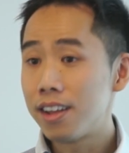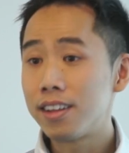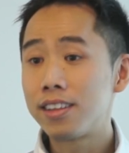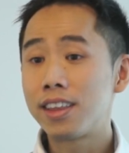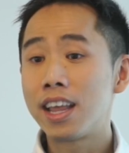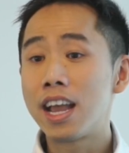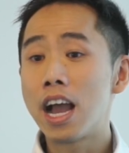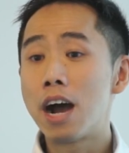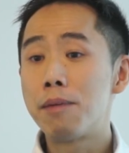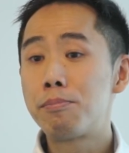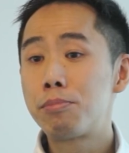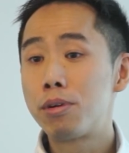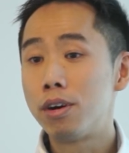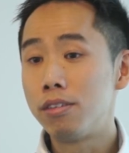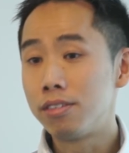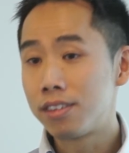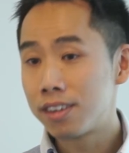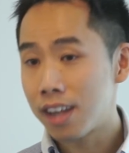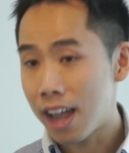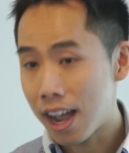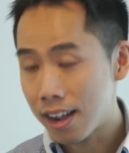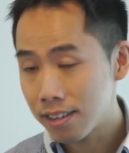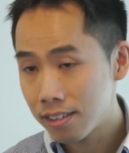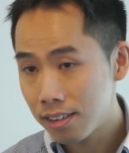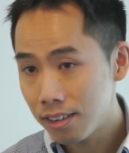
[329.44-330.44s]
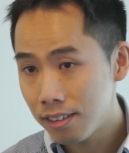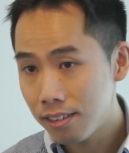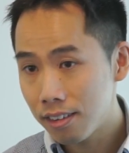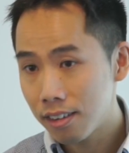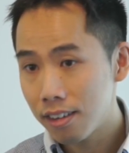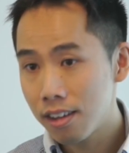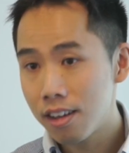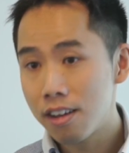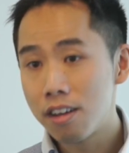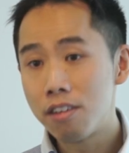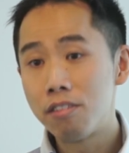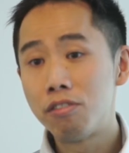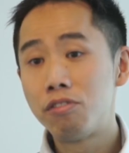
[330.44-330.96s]
they are protected
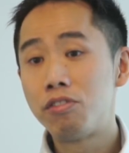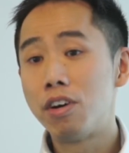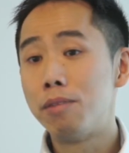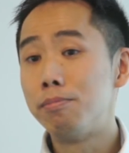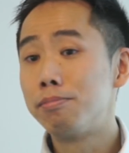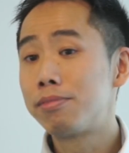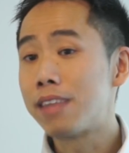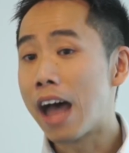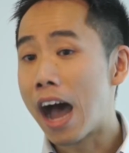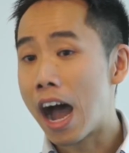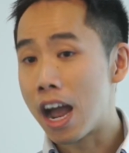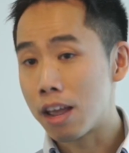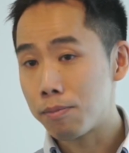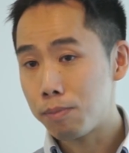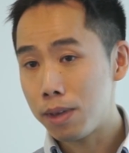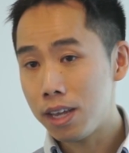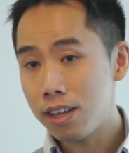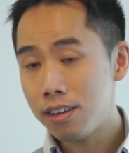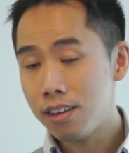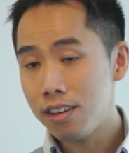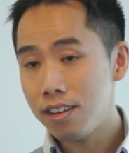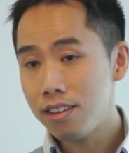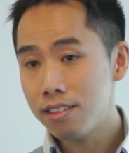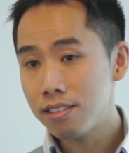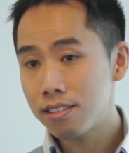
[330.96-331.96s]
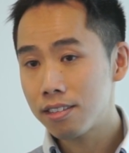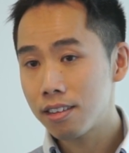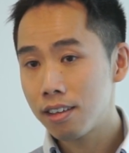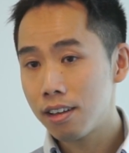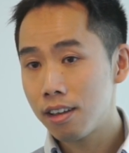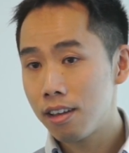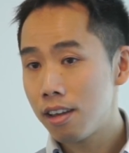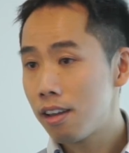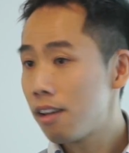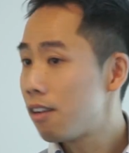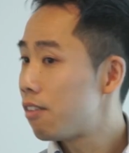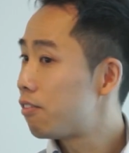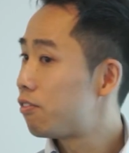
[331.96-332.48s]
from diabetes,
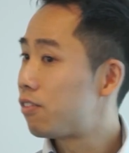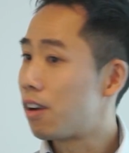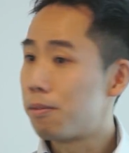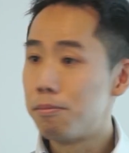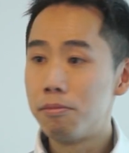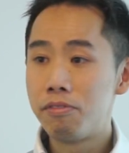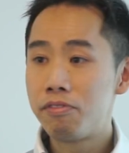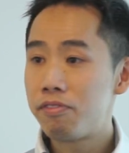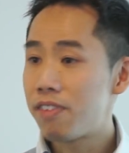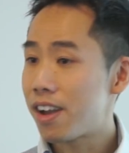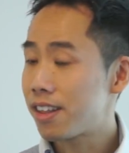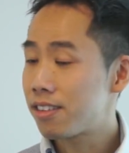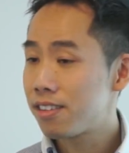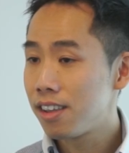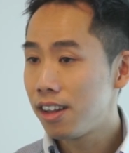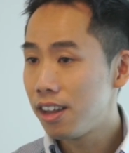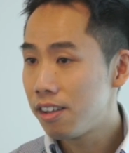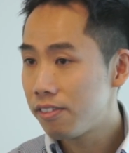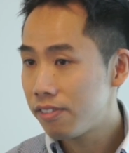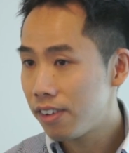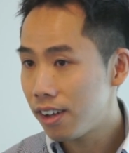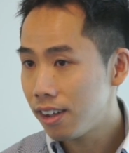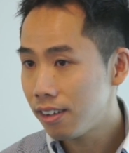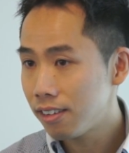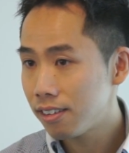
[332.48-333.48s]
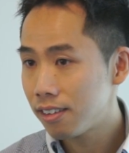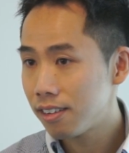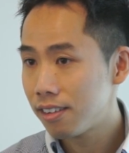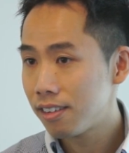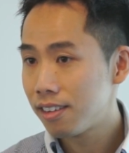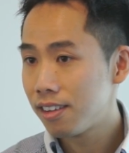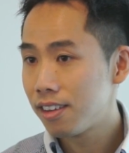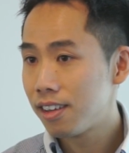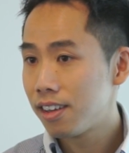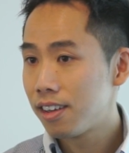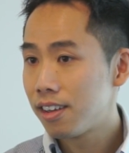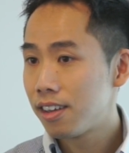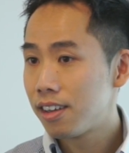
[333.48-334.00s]
from fatty liver.
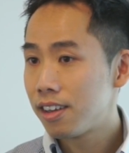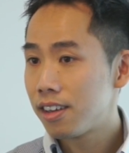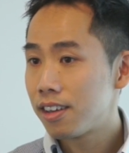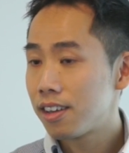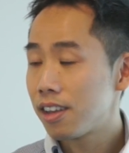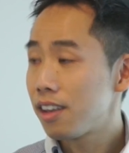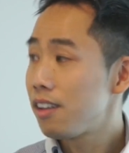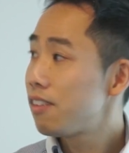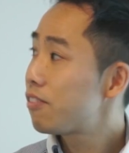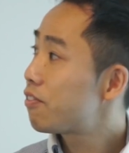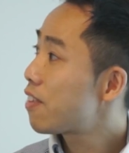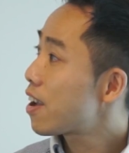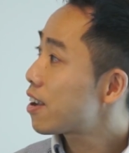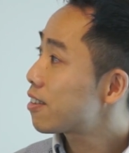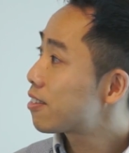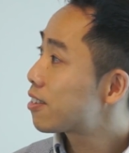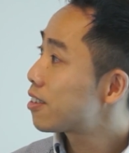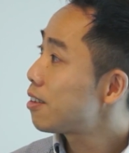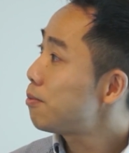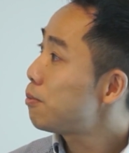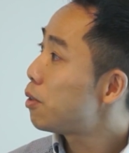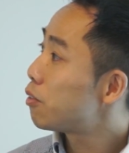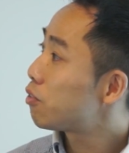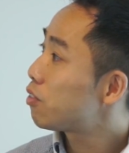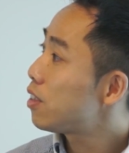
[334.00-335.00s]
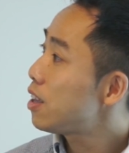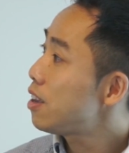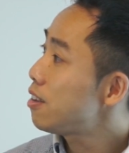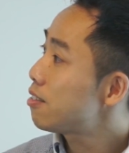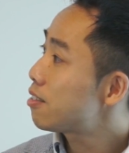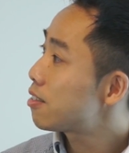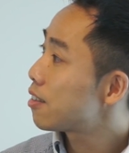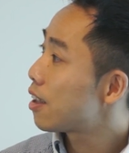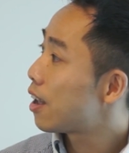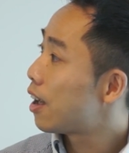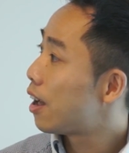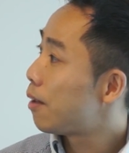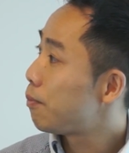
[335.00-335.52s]
In fact, some of
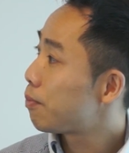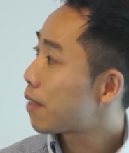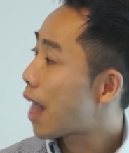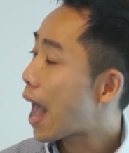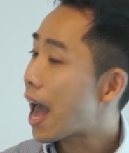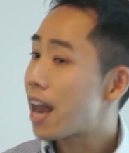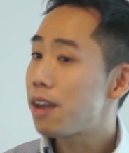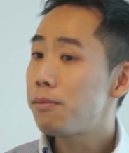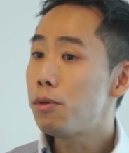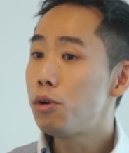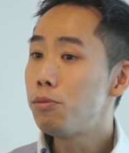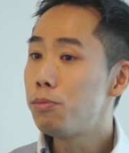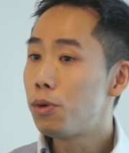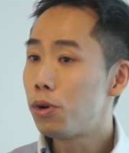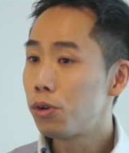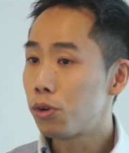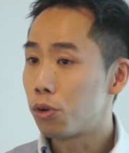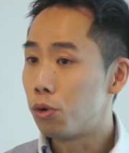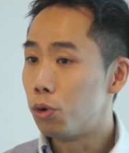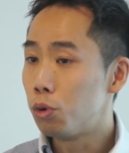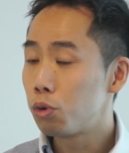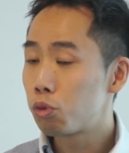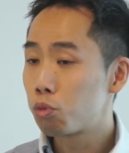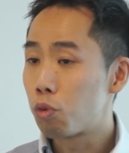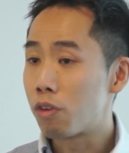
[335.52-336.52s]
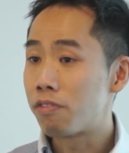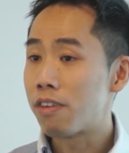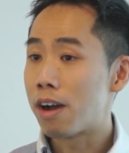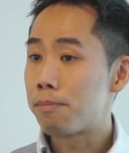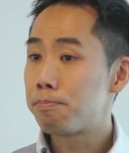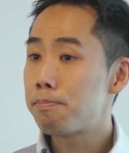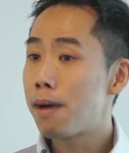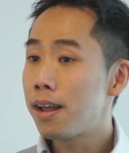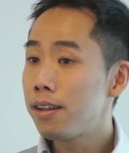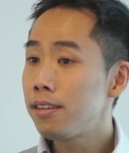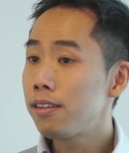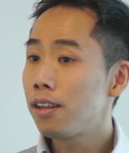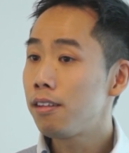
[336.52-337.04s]
these animal models with
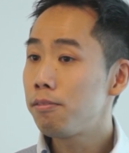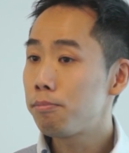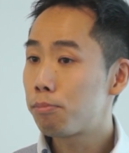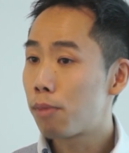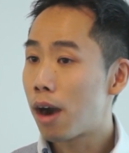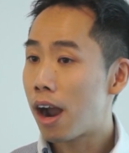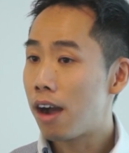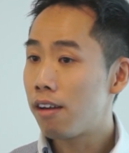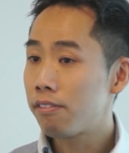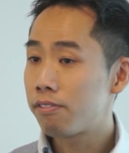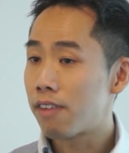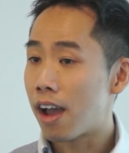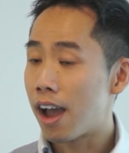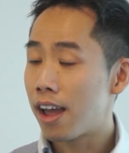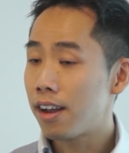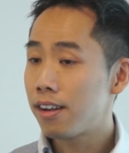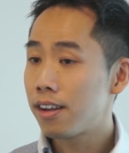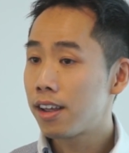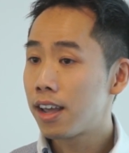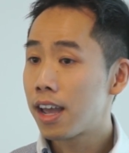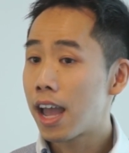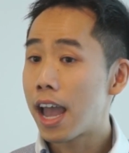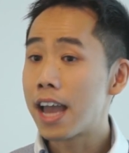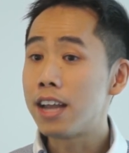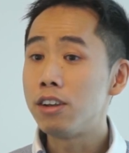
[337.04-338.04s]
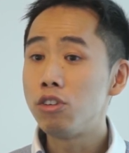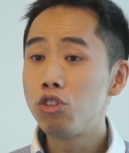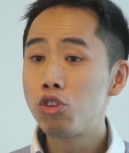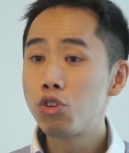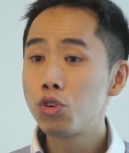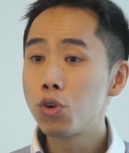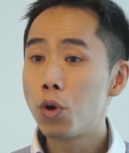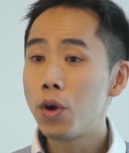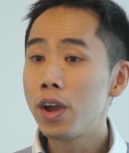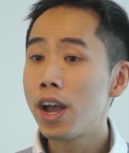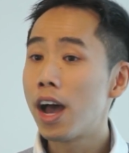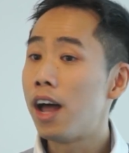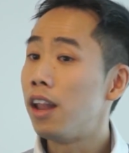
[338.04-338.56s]
abundant brown fat
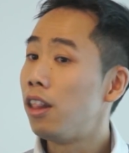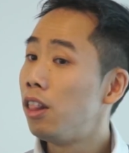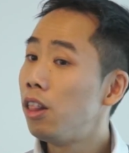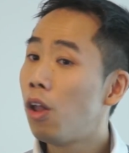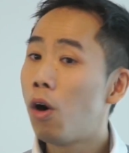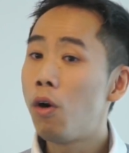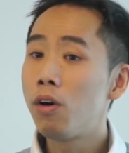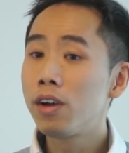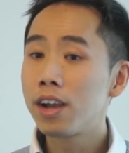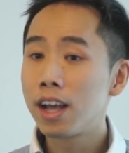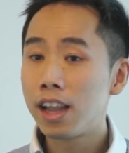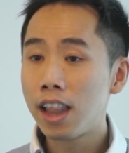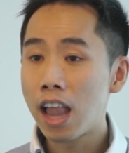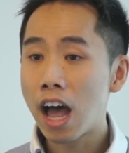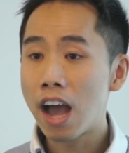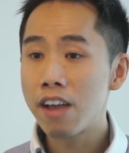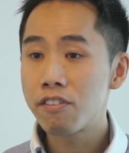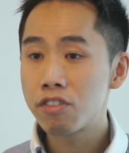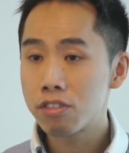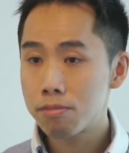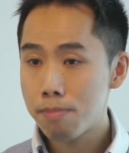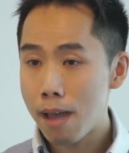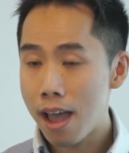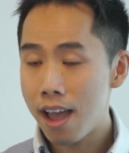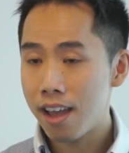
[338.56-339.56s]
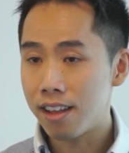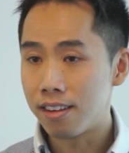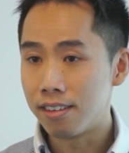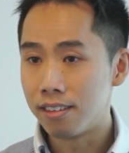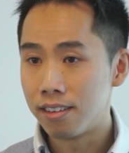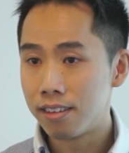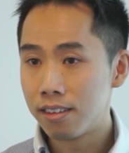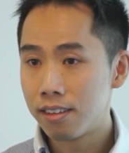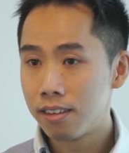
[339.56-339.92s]
enjoy a longer lifespan.